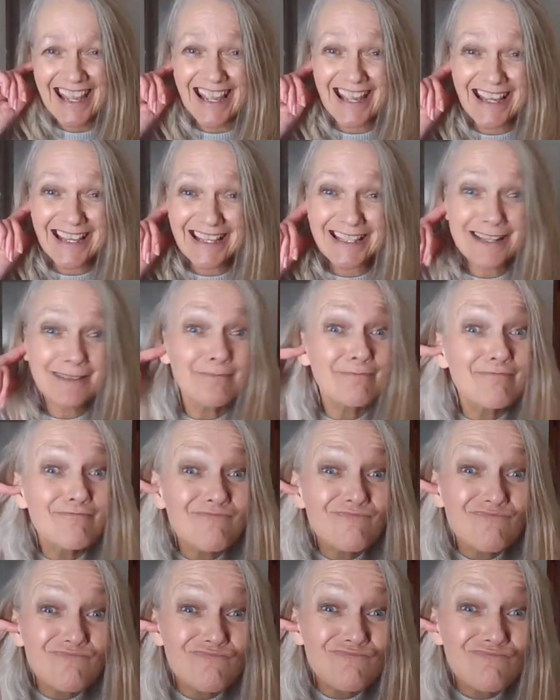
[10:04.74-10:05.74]
it's,
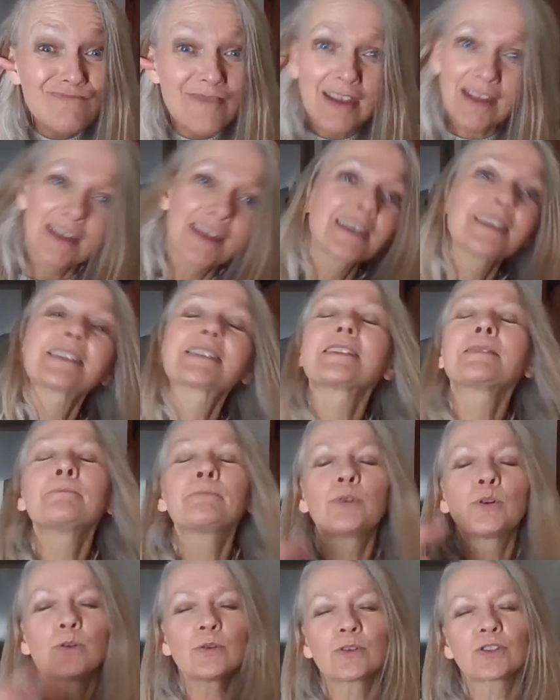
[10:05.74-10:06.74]
it's
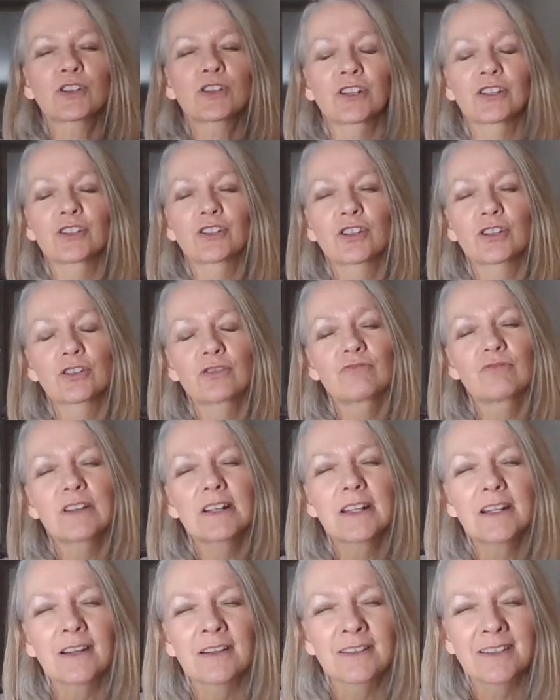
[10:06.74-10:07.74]
important to
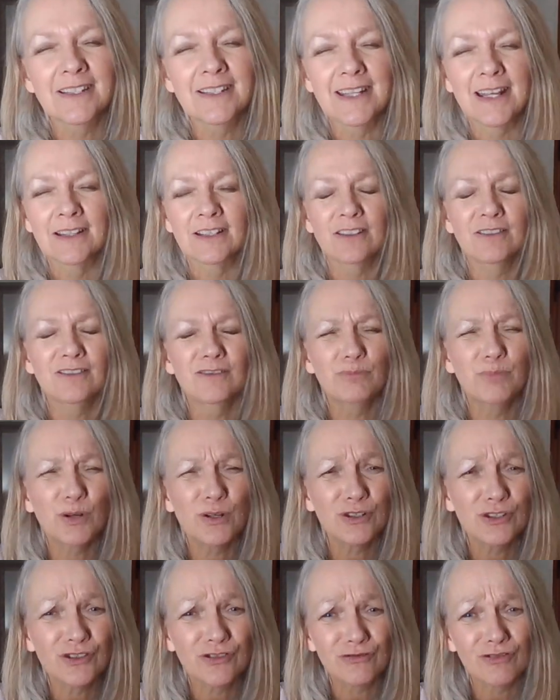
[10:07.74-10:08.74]
really understand to
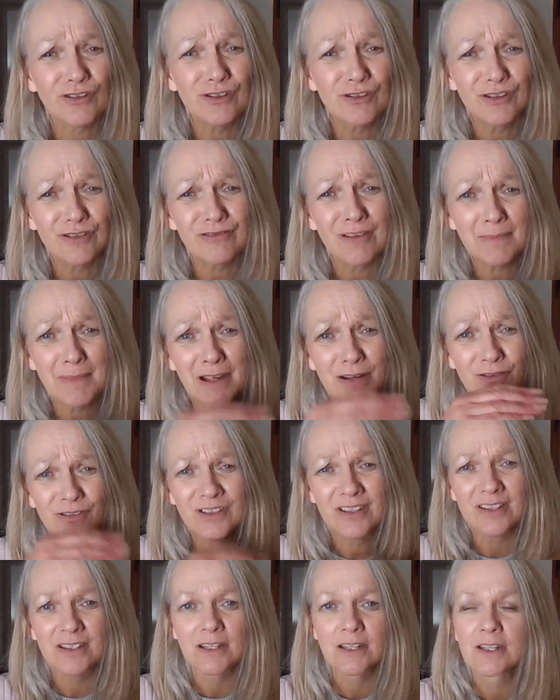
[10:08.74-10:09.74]
push through your
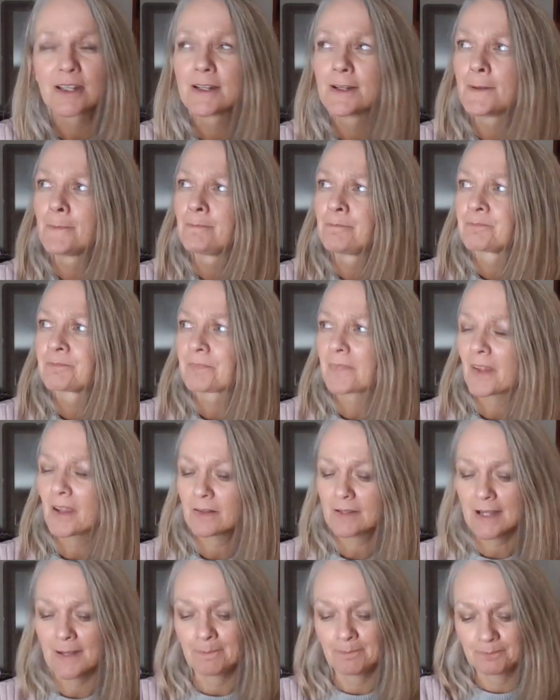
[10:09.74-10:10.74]
emotions Okej,
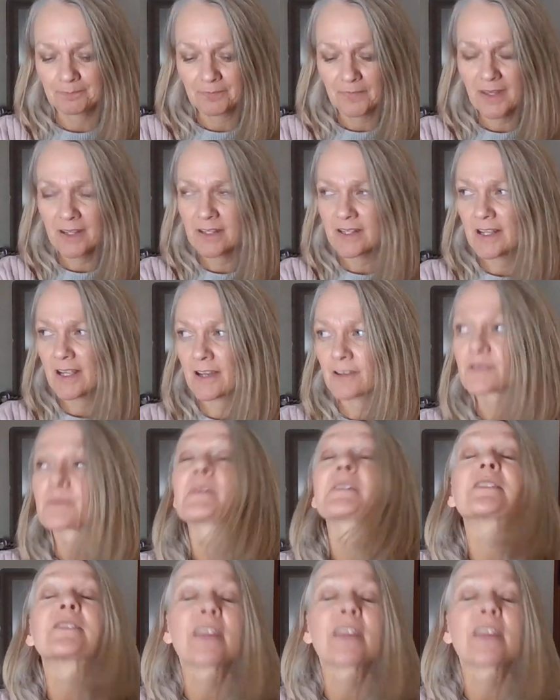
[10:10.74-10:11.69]
okay. anything else